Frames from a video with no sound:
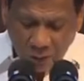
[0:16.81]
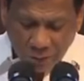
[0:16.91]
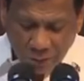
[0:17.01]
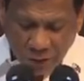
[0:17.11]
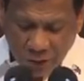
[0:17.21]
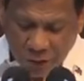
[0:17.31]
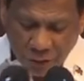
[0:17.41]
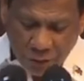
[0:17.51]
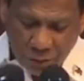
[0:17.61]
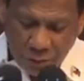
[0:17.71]

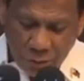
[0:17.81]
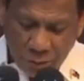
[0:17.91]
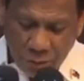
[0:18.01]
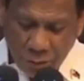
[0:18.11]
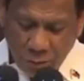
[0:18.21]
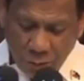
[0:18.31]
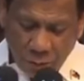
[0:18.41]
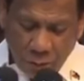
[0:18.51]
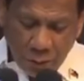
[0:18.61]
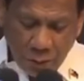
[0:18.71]
competition,
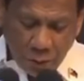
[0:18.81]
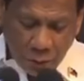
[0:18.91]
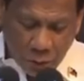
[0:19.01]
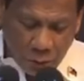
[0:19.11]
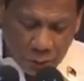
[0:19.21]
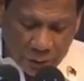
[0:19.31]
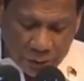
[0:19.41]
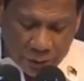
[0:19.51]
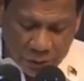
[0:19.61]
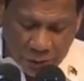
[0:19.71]
gurong
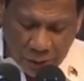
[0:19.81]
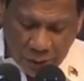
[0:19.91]
next,